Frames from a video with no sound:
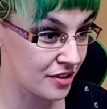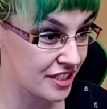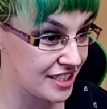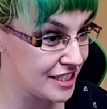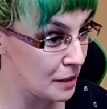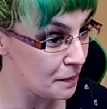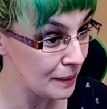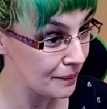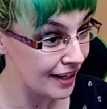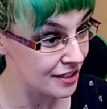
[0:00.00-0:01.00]
dipping
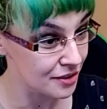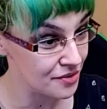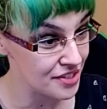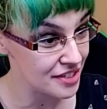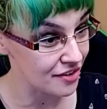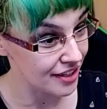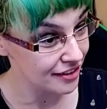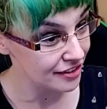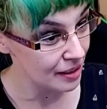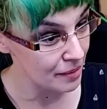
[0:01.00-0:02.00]
my toes into
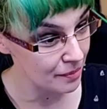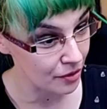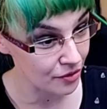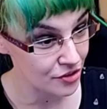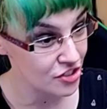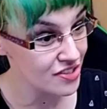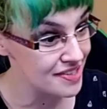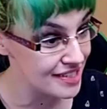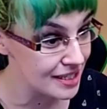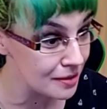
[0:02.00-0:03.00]
another MMO to just
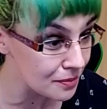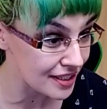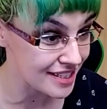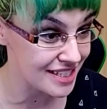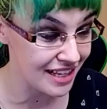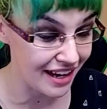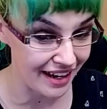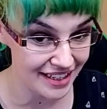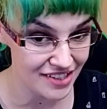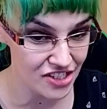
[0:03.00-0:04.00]
see what it's
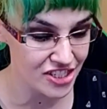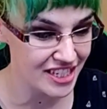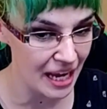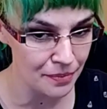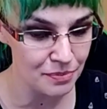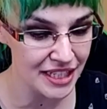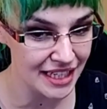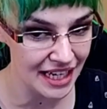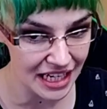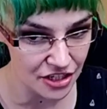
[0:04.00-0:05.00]
like. It's just kept me
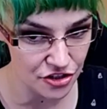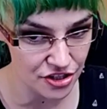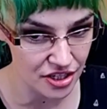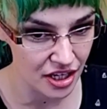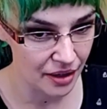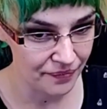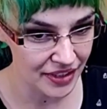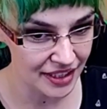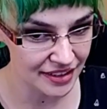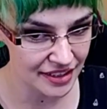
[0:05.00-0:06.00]
caged
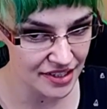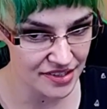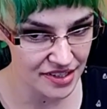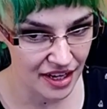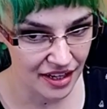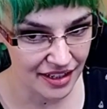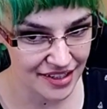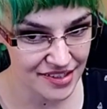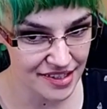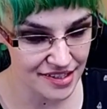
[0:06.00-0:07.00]
in these like
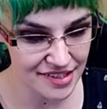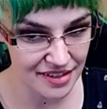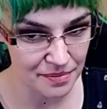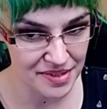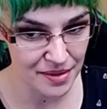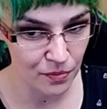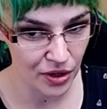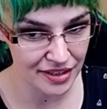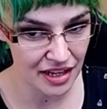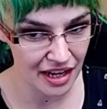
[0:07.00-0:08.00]
systems and
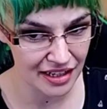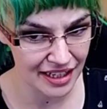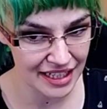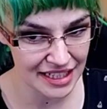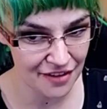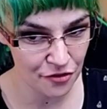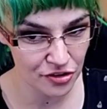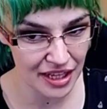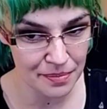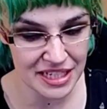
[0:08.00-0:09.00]
whatnot. Like it never
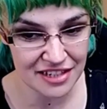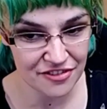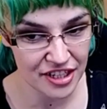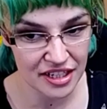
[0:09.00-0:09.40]
let me even